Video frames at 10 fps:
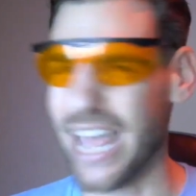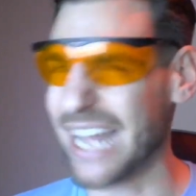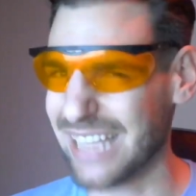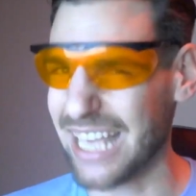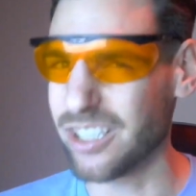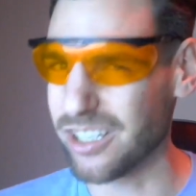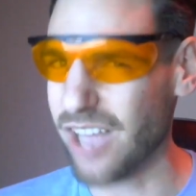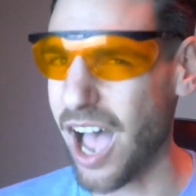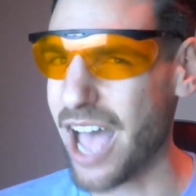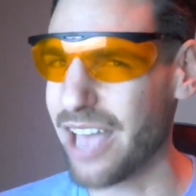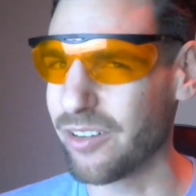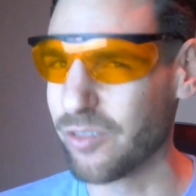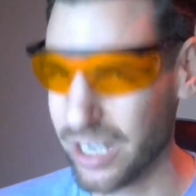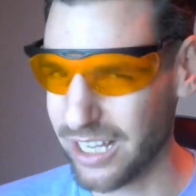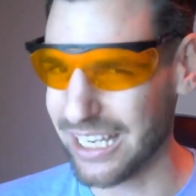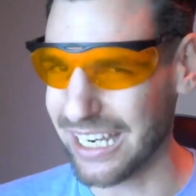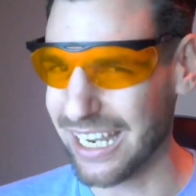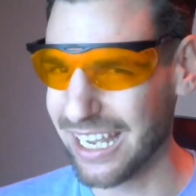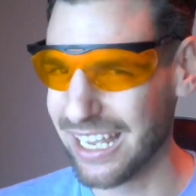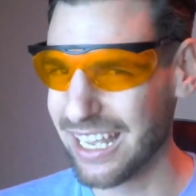Then you're not
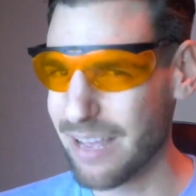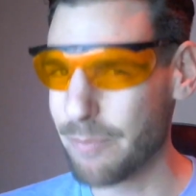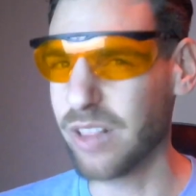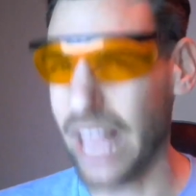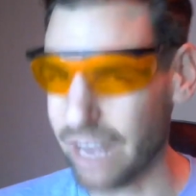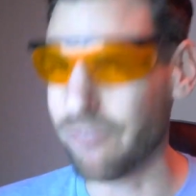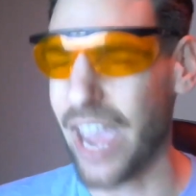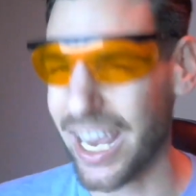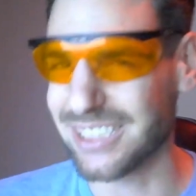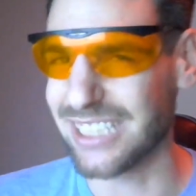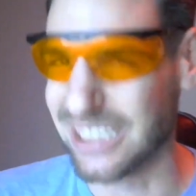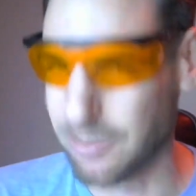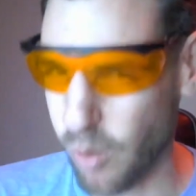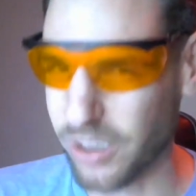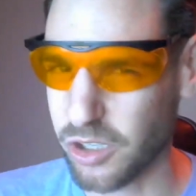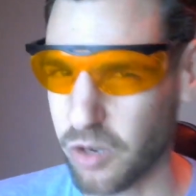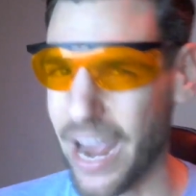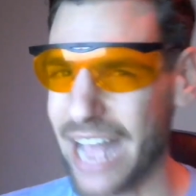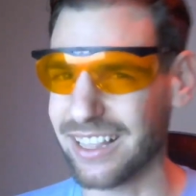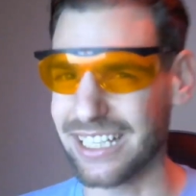really playing fantasy sports
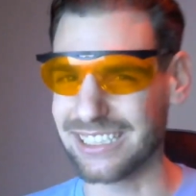correctly.